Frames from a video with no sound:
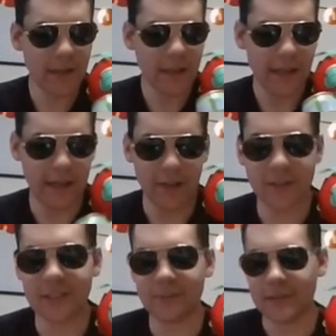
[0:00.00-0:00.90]
And I know there's
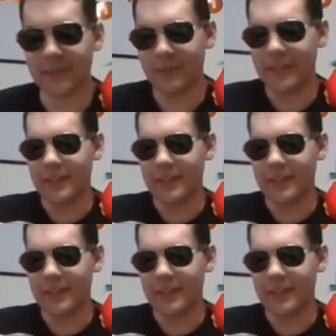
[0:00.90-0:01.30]
gonna be somebody in the